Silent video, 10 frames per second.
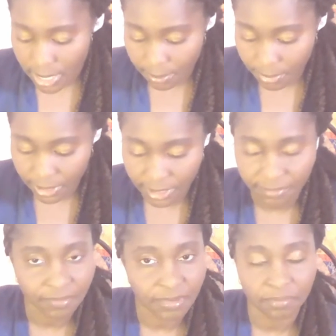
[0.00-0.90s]
But
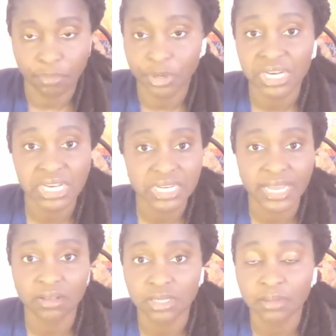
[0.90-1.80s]
if bringing it
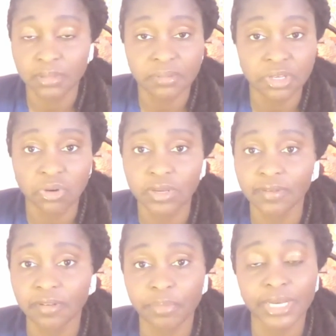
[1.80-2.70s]
down, sometimes you don't even
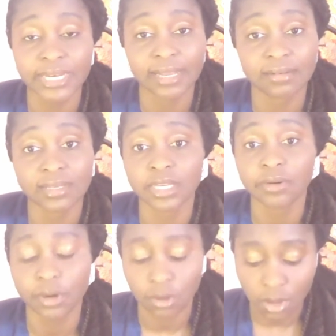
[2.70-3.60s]
have to bring it down to
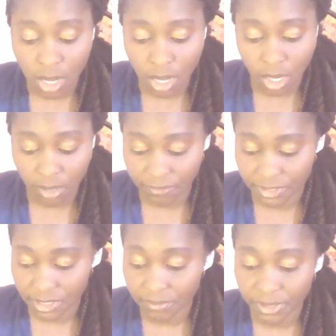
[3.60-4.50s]
0. For
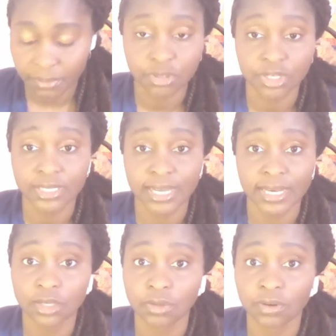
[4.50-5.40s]
some people, just
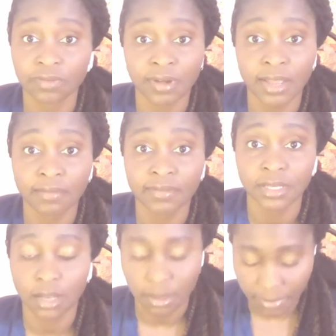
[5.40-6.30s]
getting to a 5 is
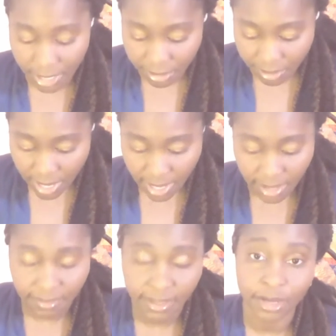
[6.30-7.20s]
a lot better,
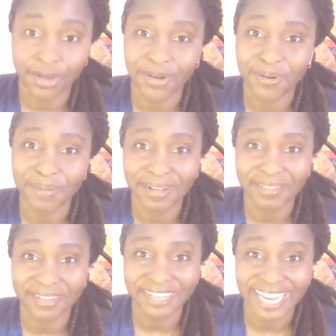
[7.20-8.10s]
and they can go
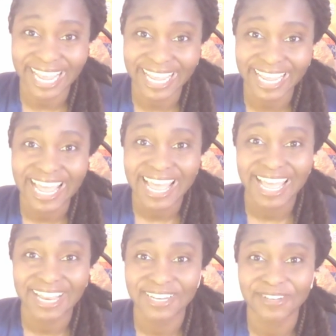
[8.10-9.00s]
about their day
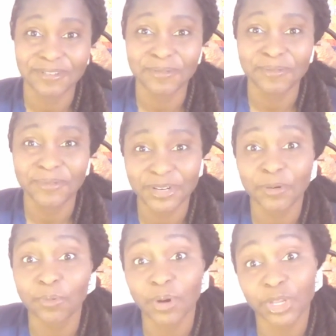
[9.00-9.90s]
and do
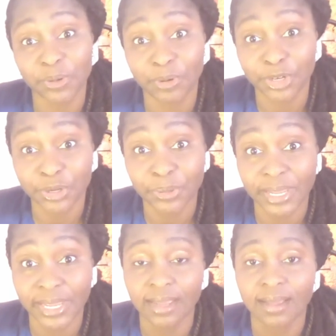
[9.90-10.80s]
what you were
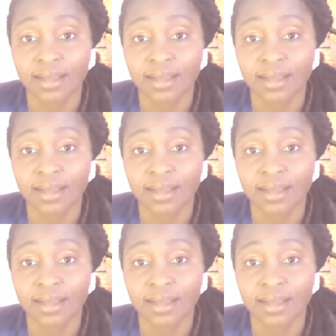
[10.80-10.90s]
doing